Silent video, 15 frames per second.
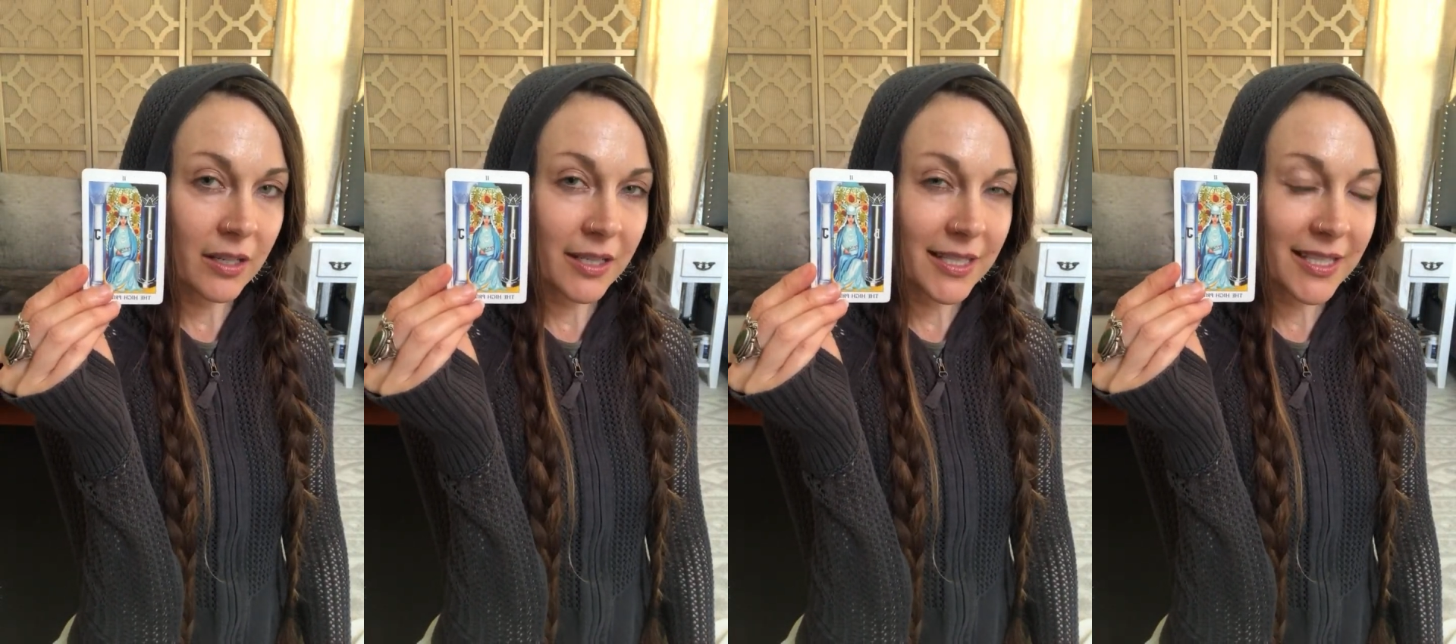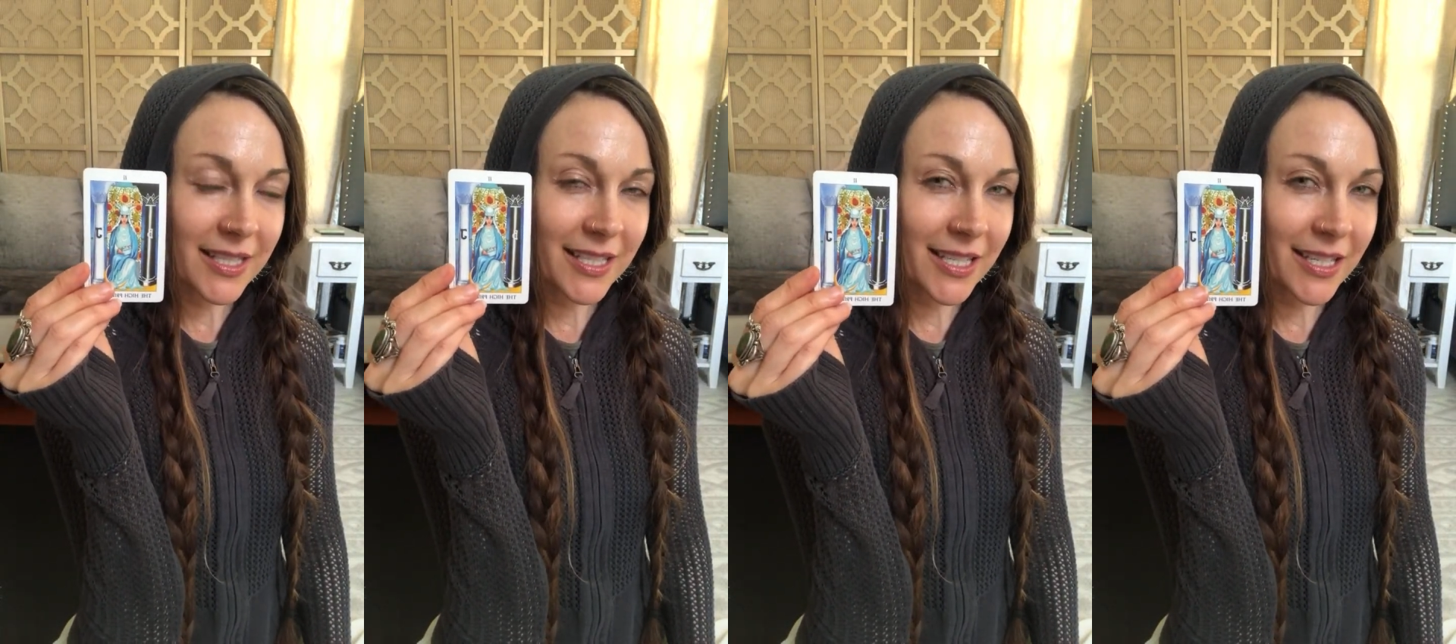
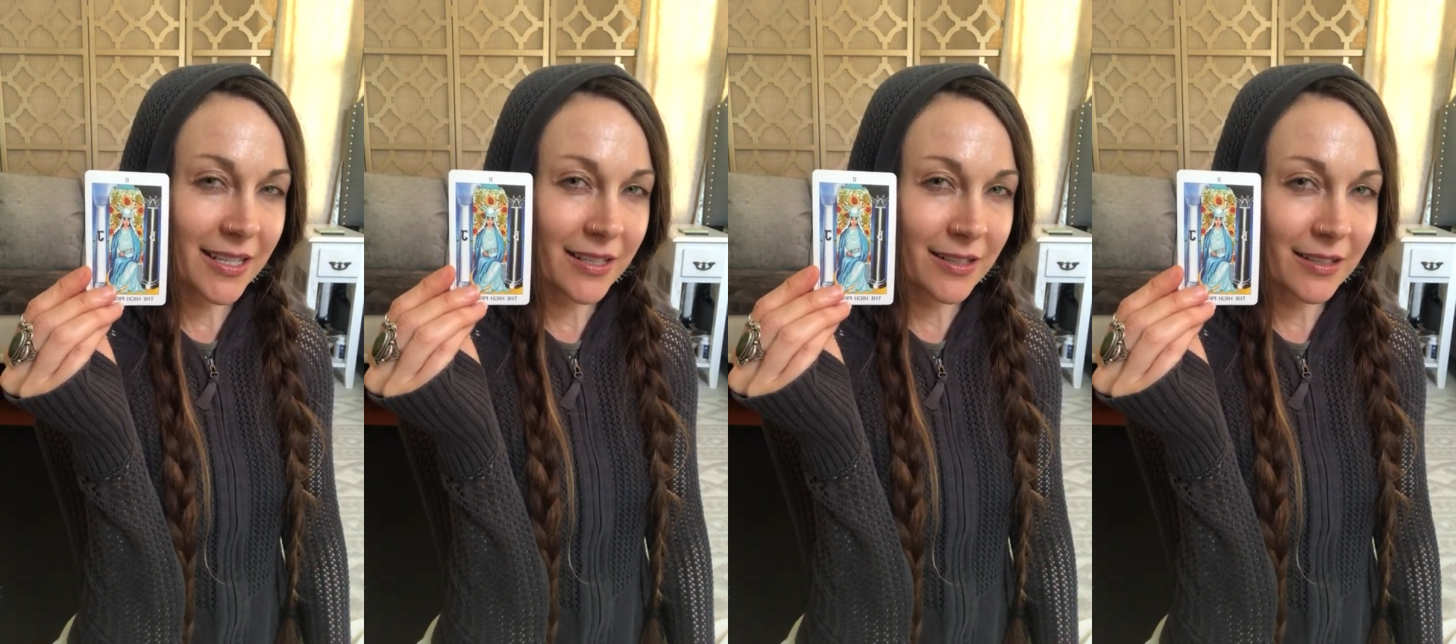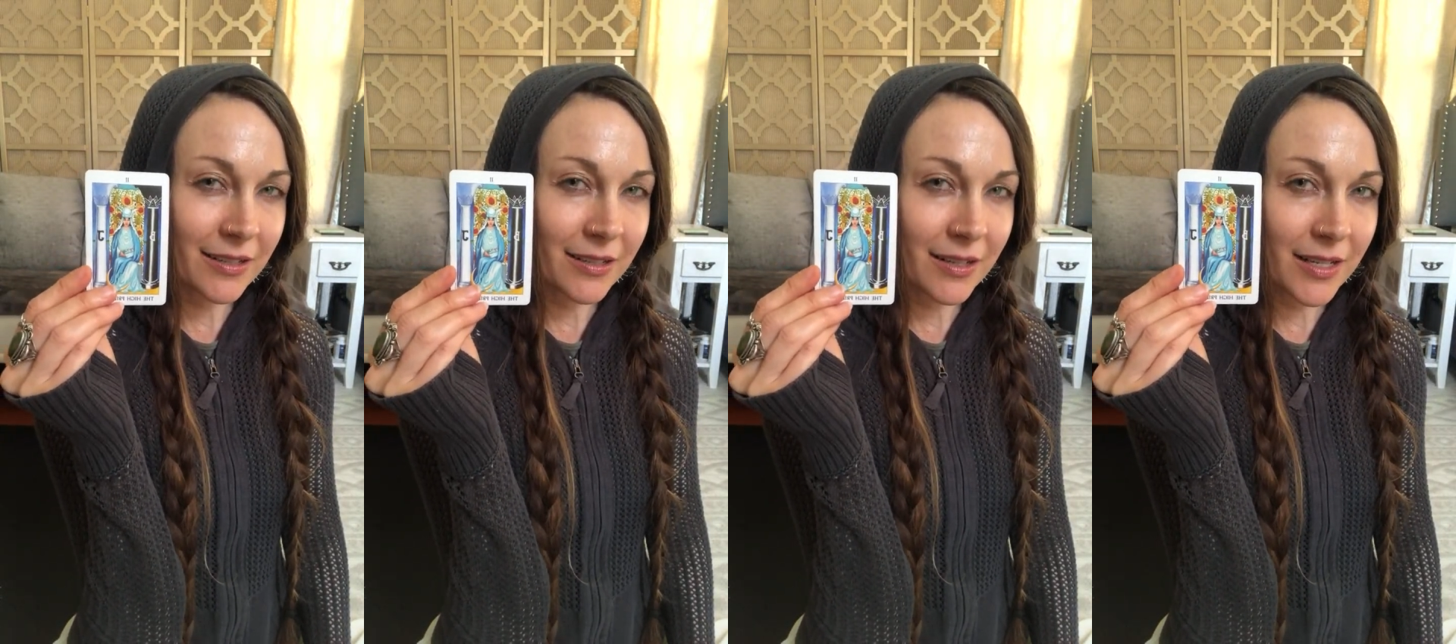
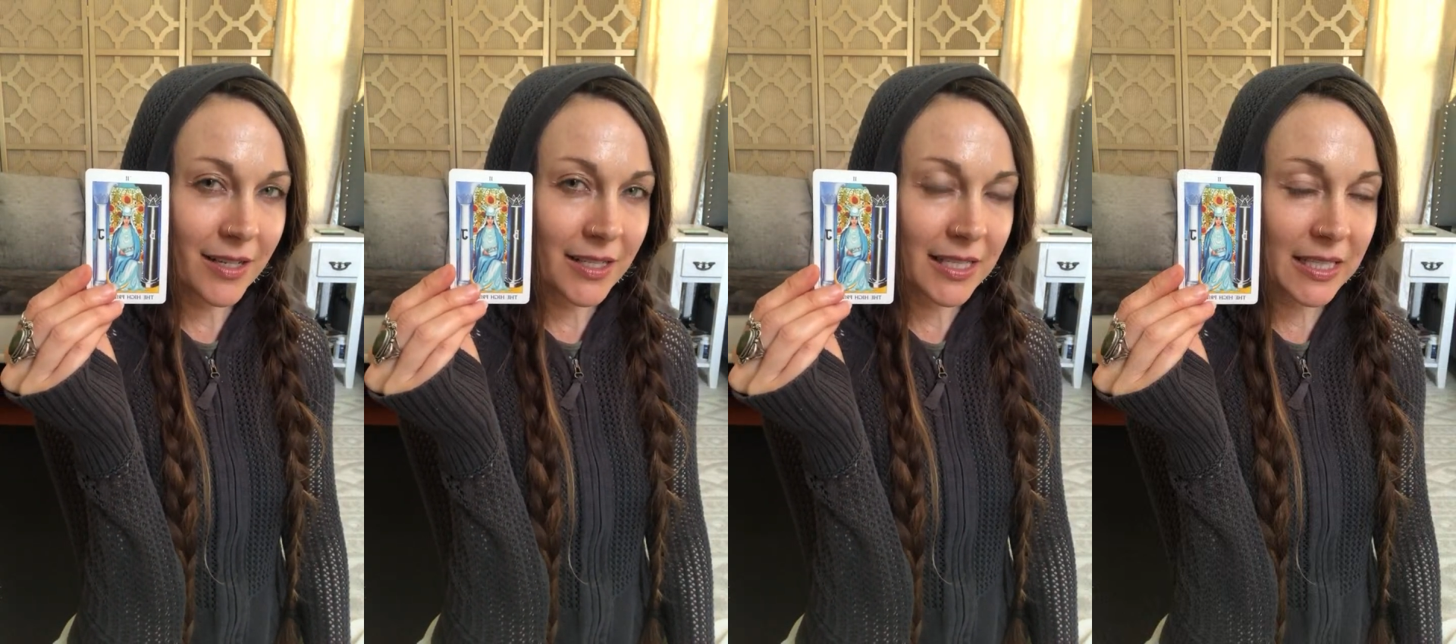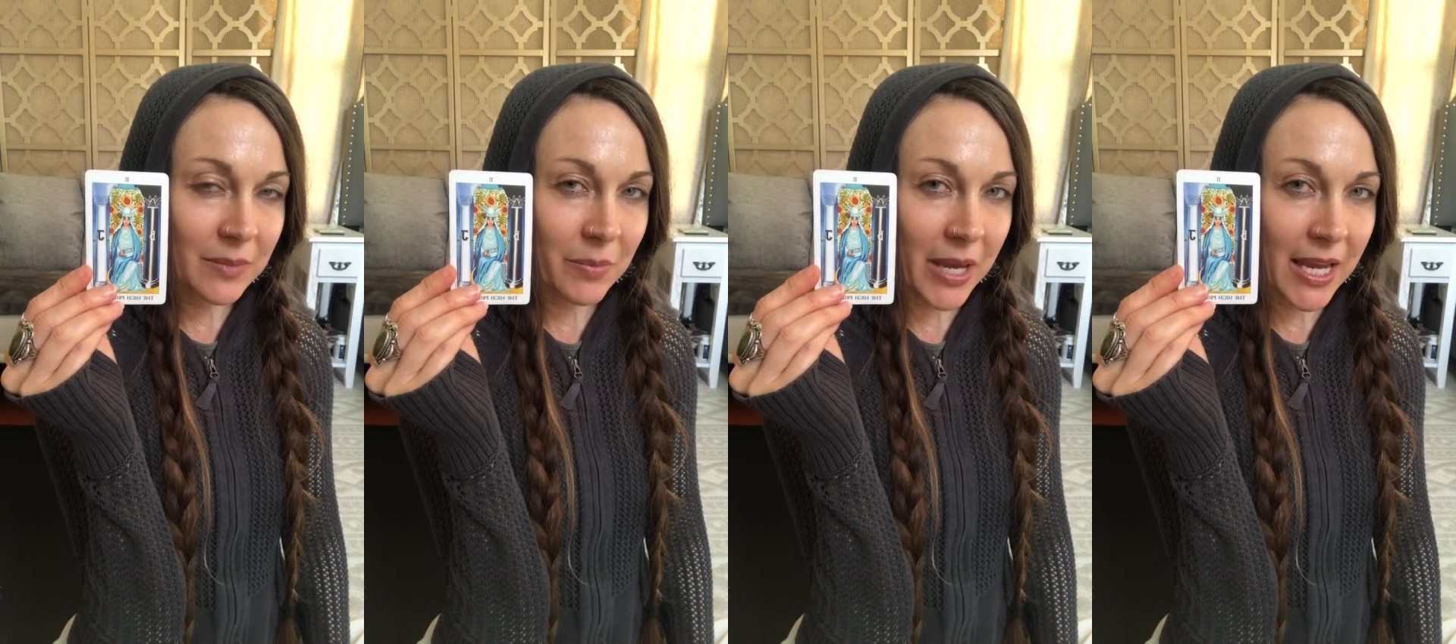still
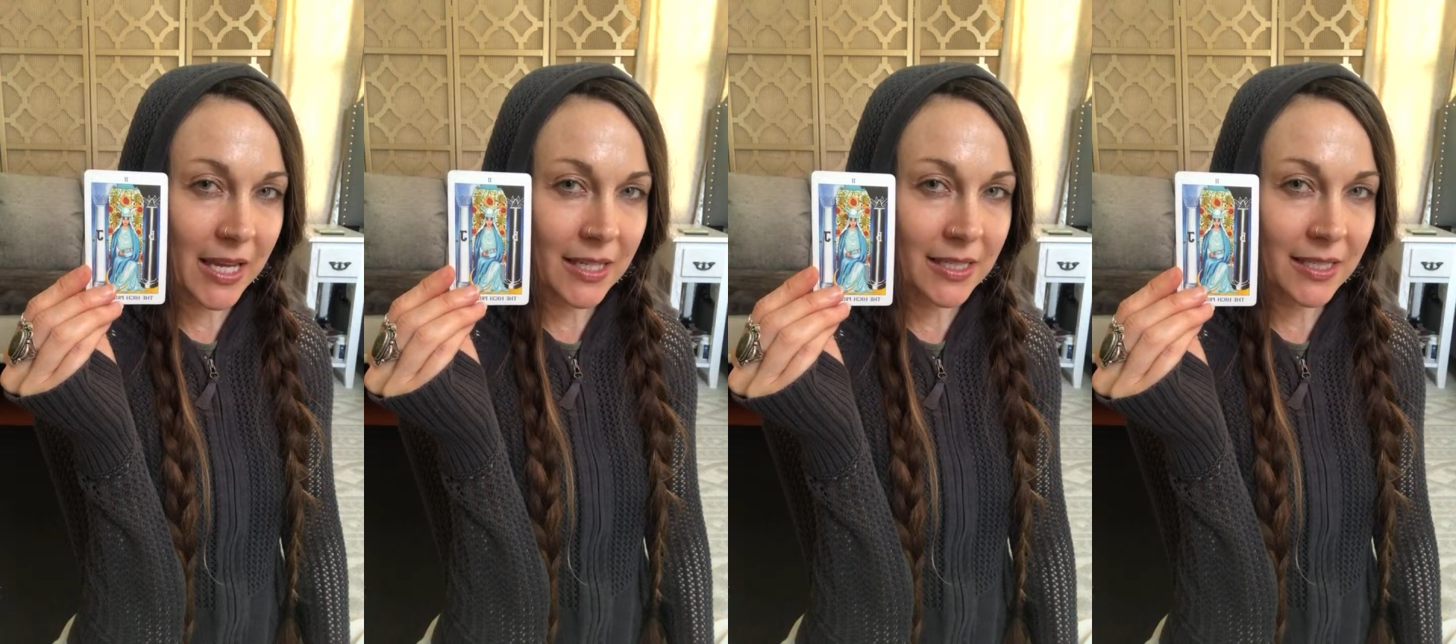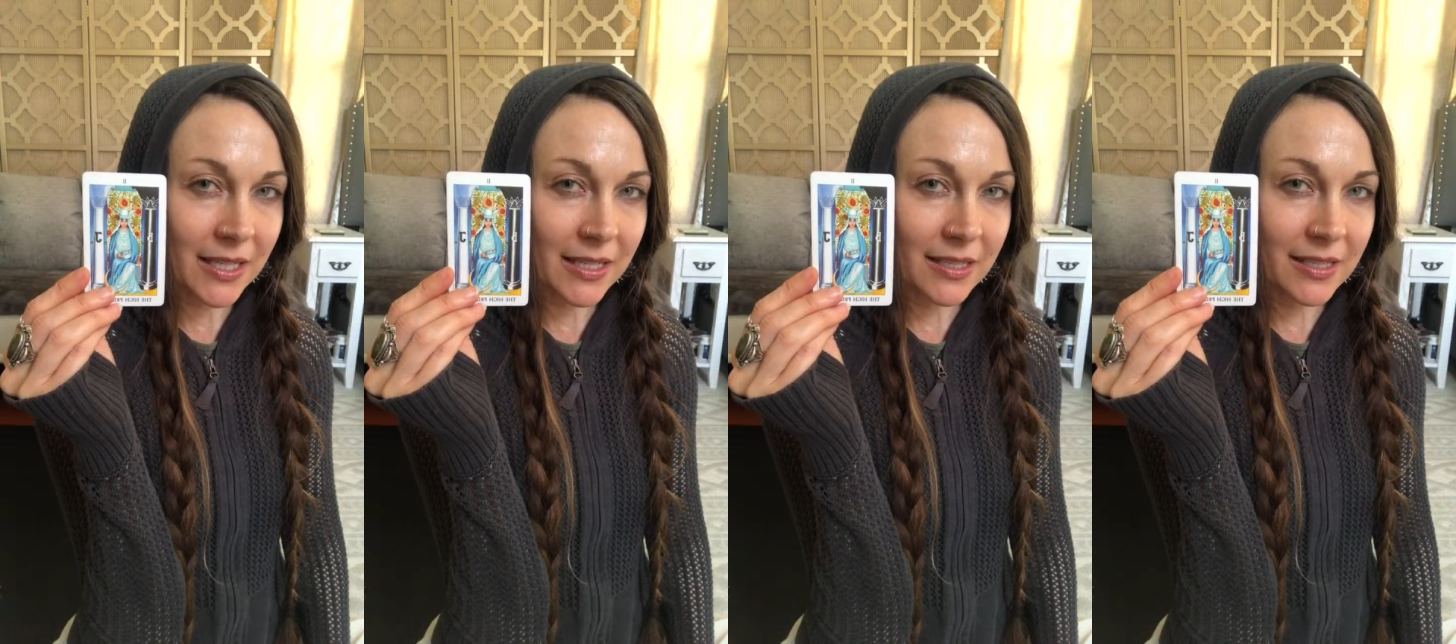space
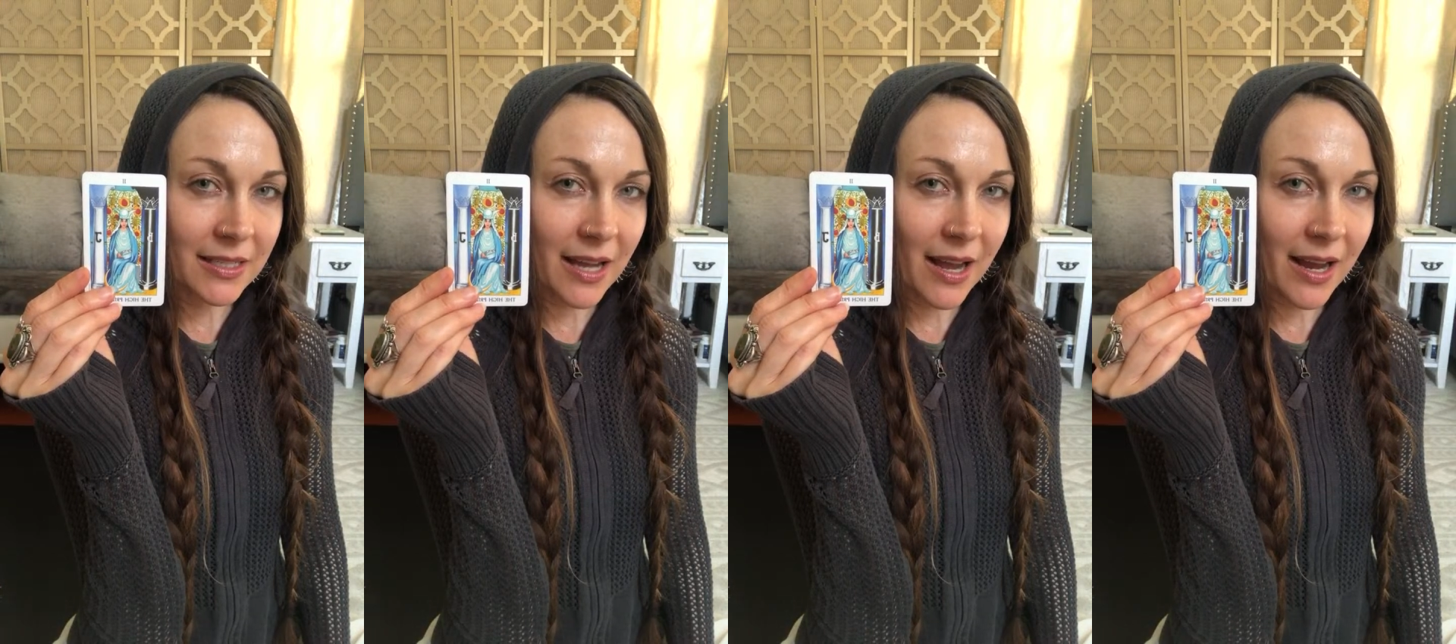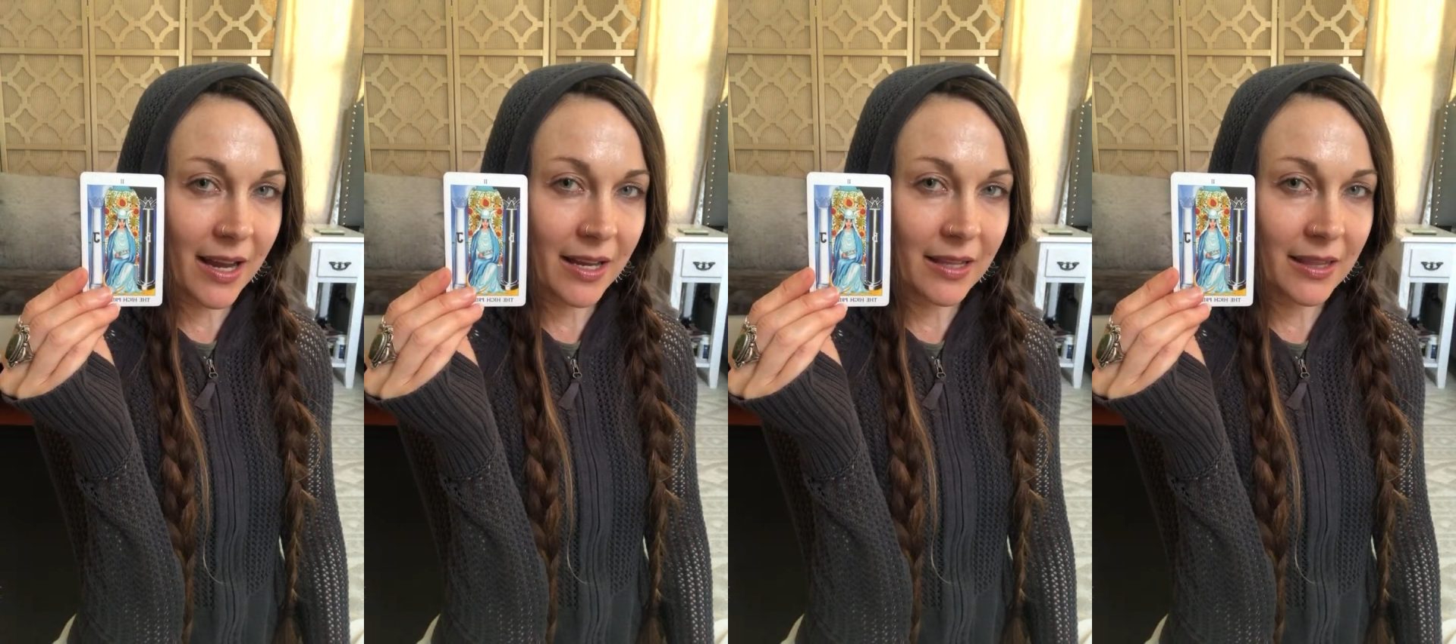
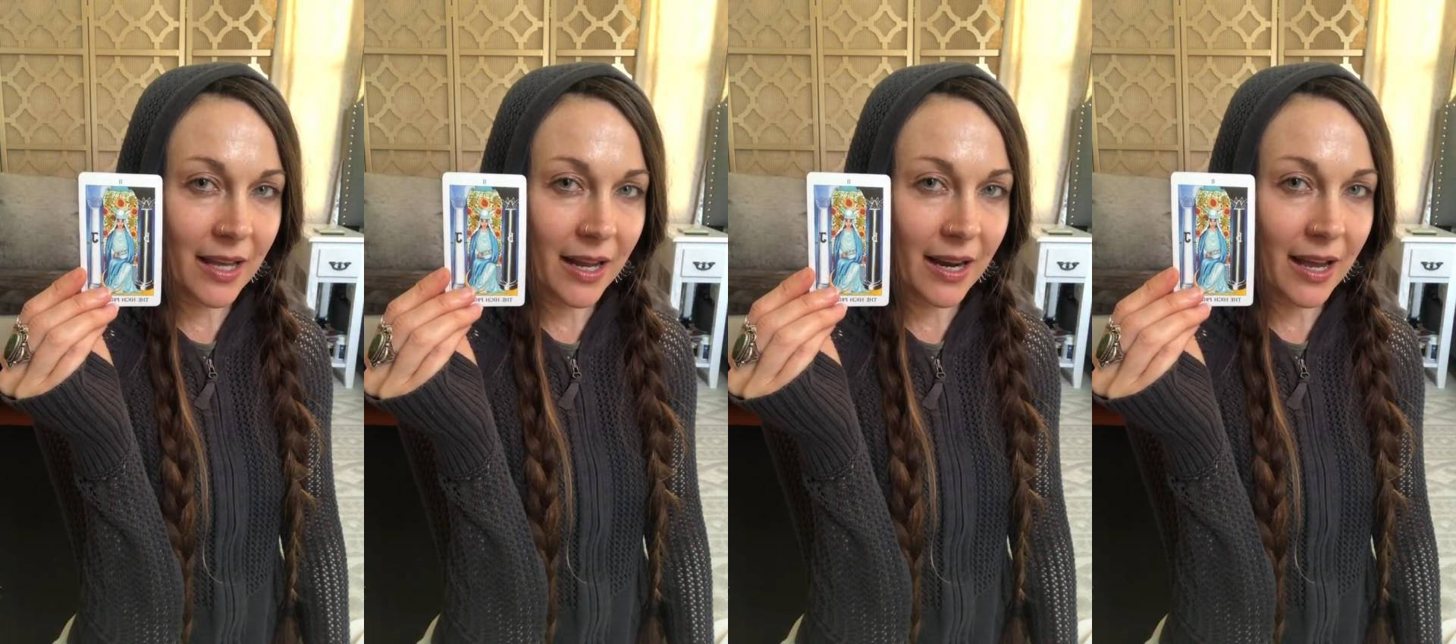inside that